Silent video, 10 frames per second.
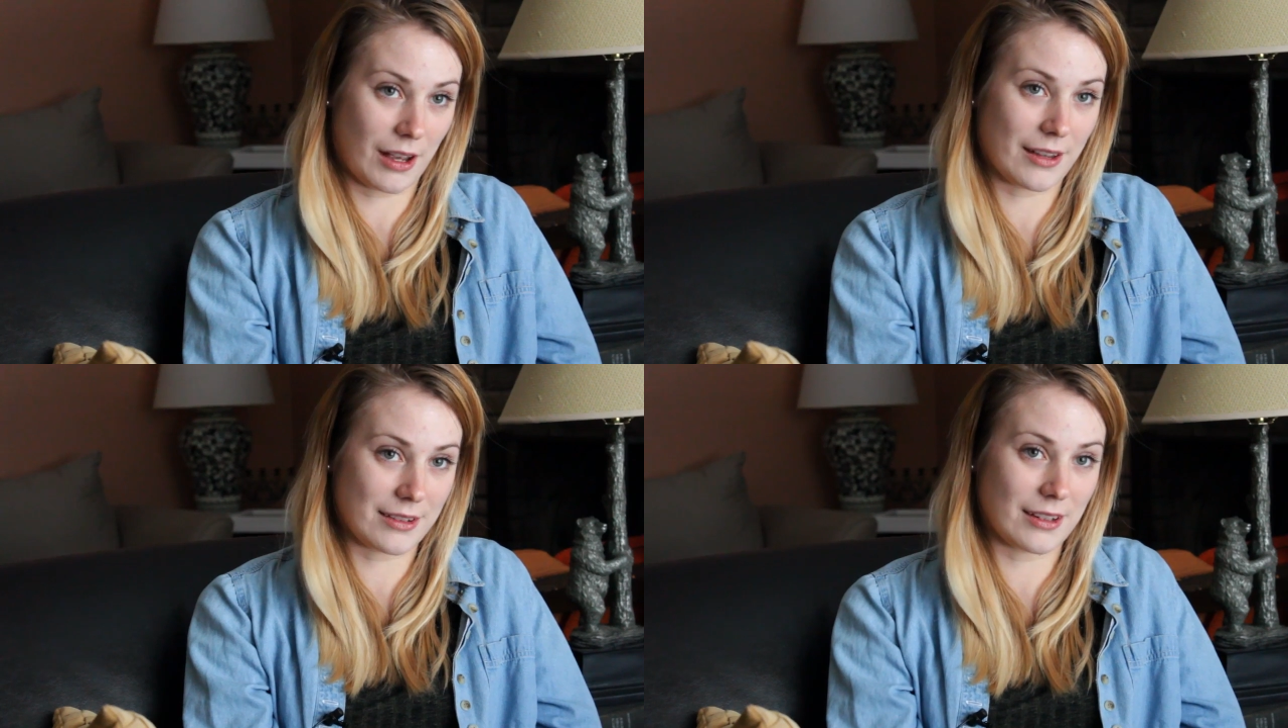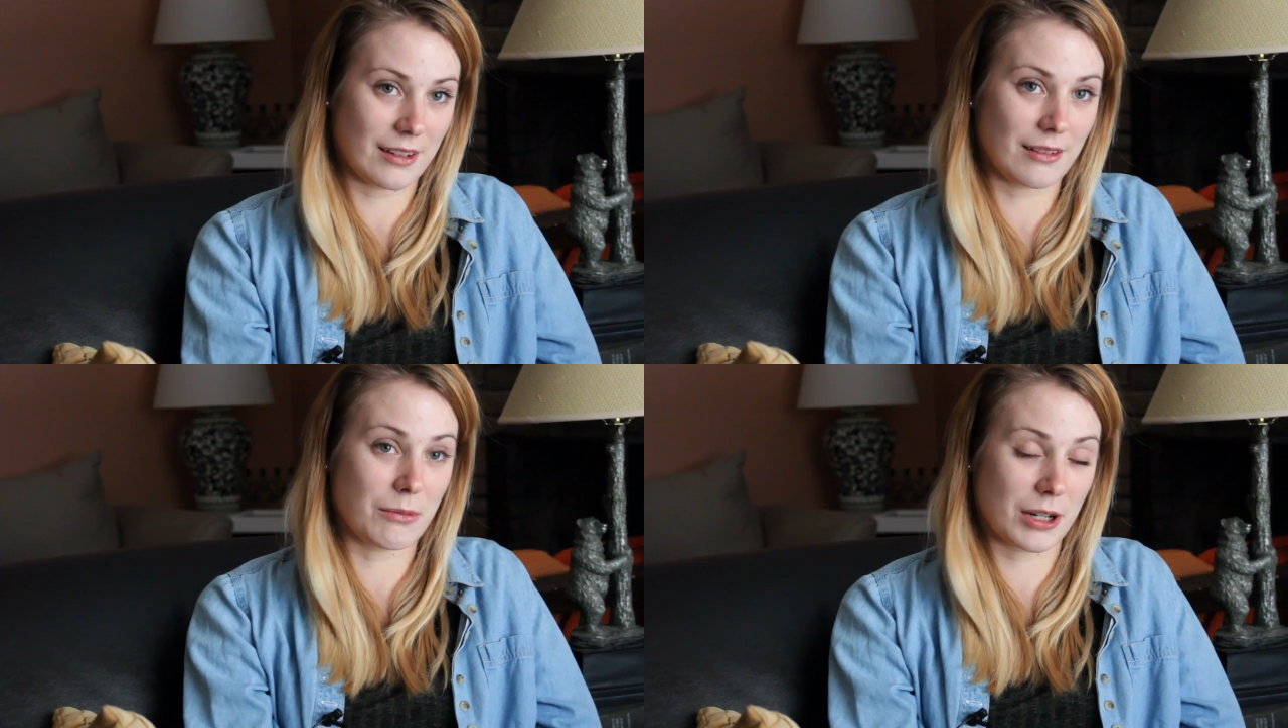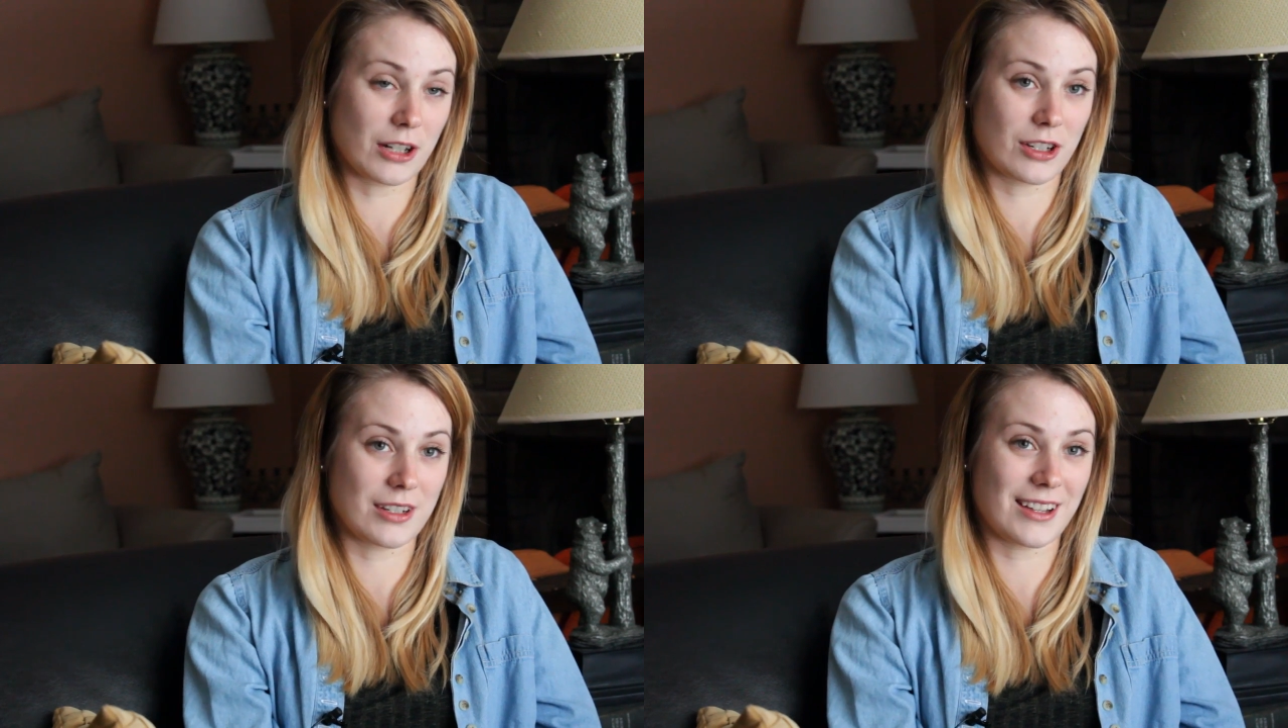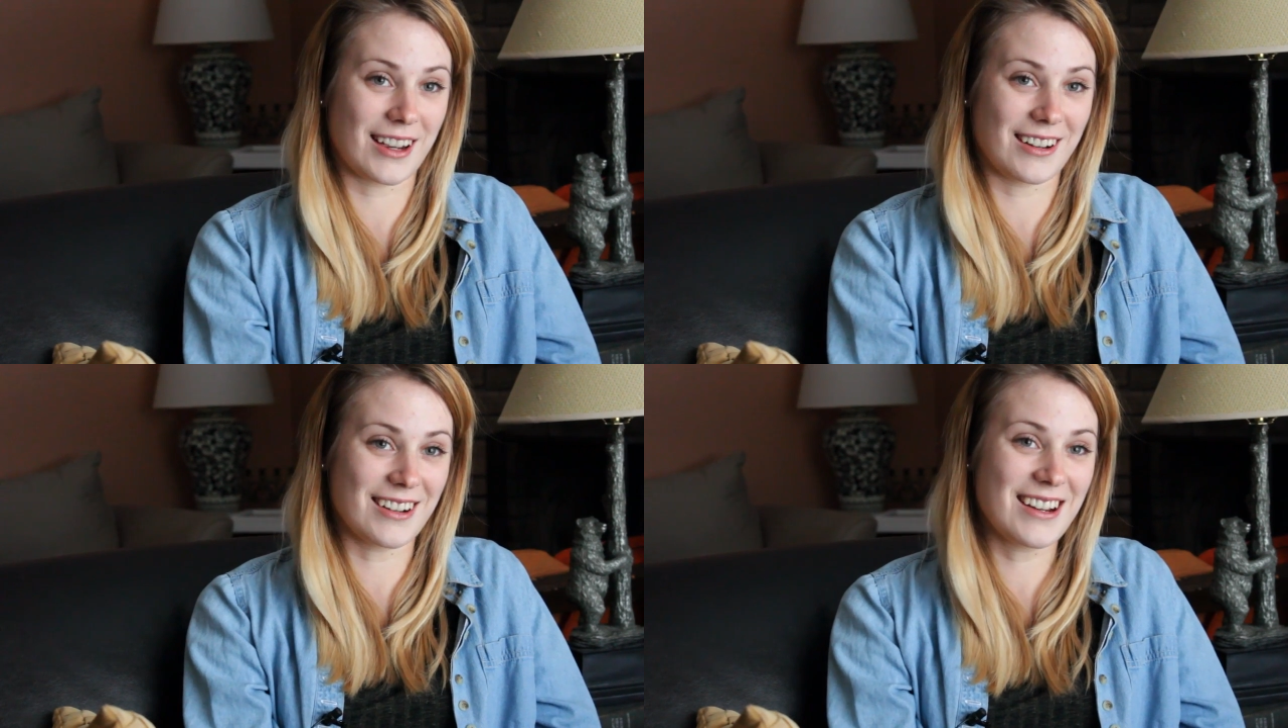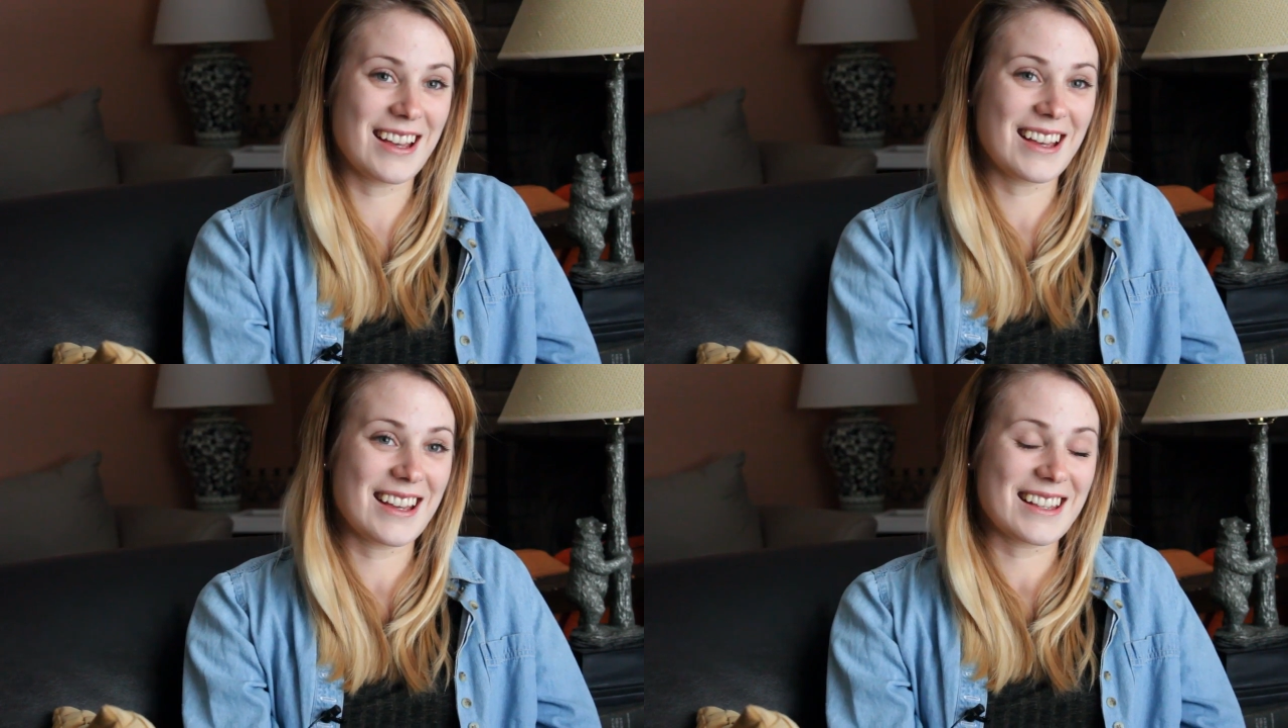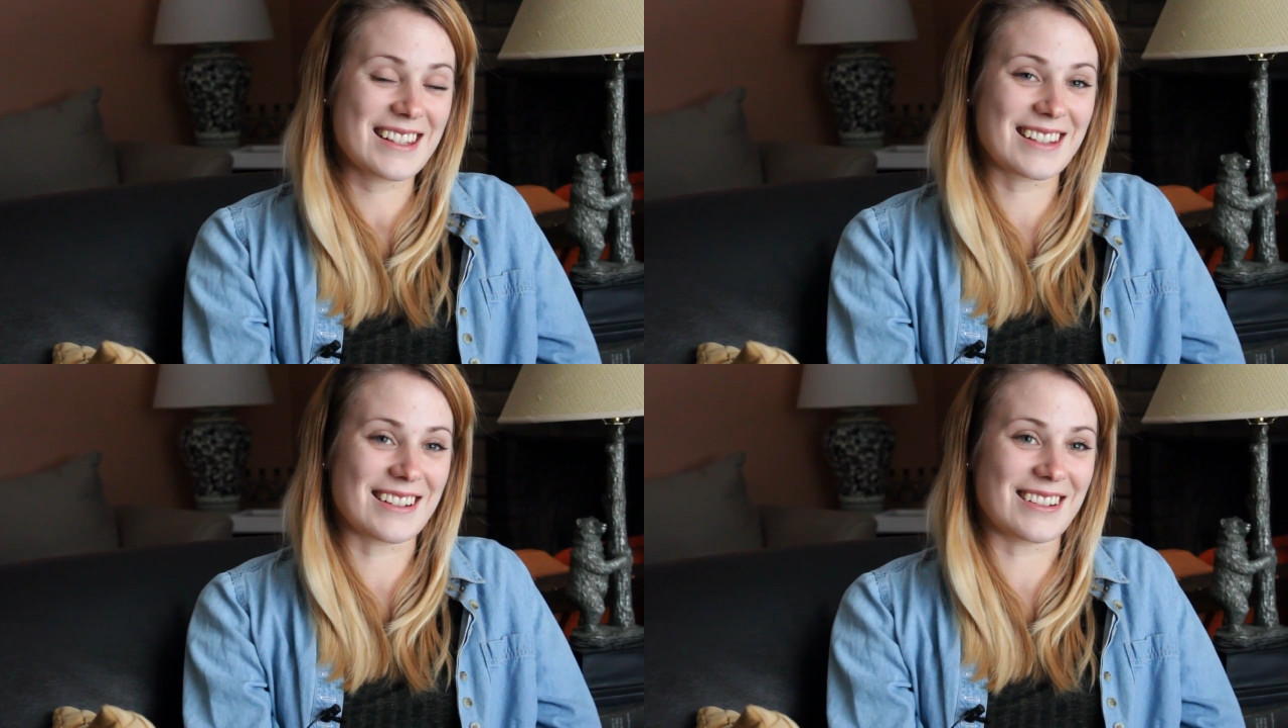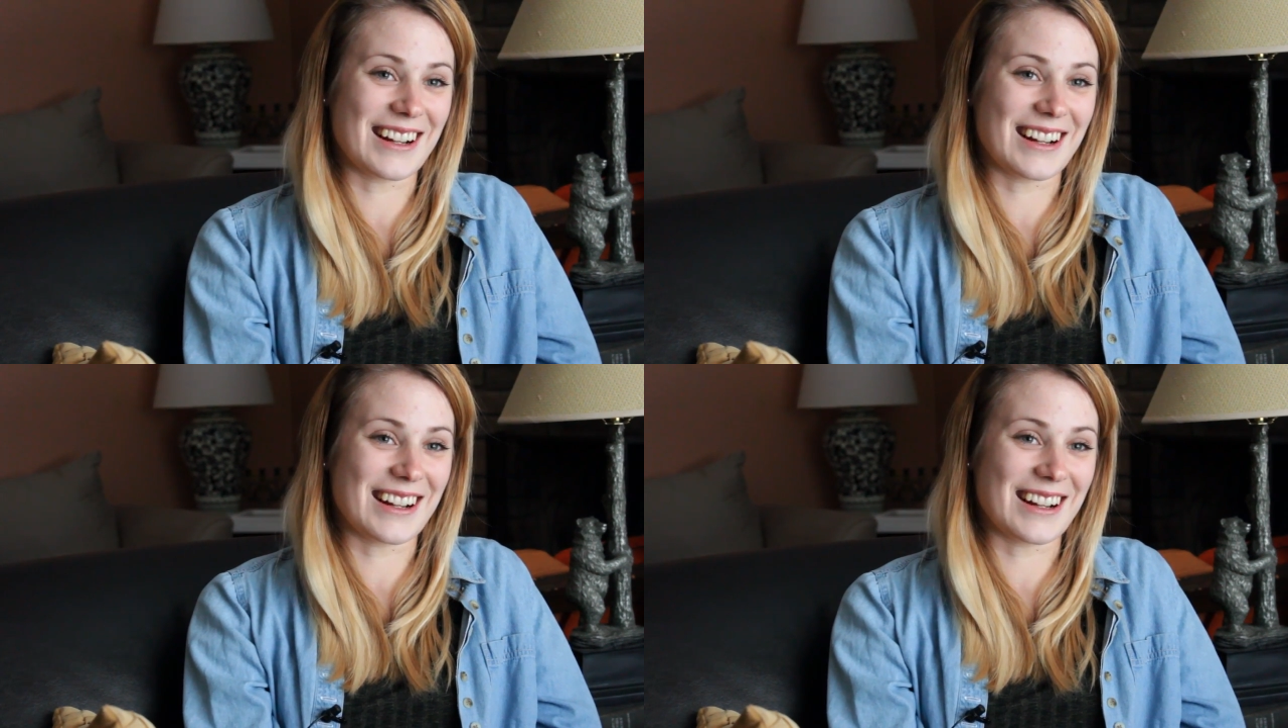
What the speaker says: as a production designer. So